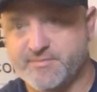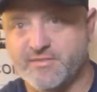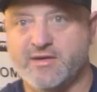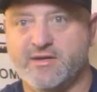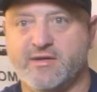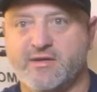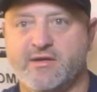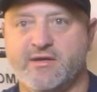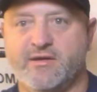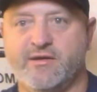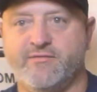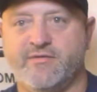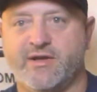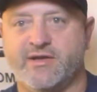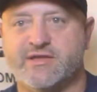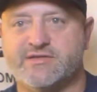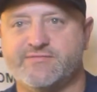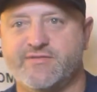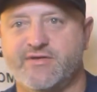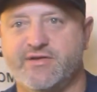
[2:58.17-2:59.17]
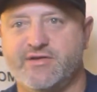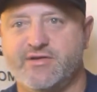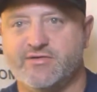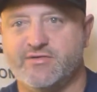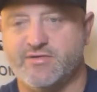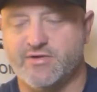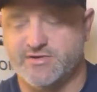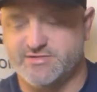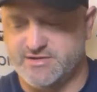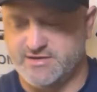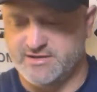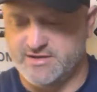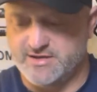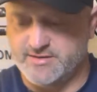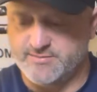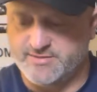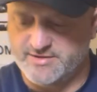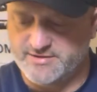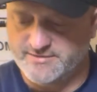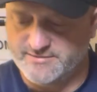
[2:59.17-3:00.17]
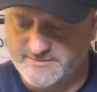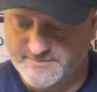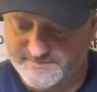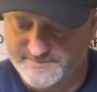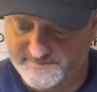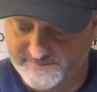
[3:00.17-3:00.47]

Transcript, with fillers: if you like this video, crush the like button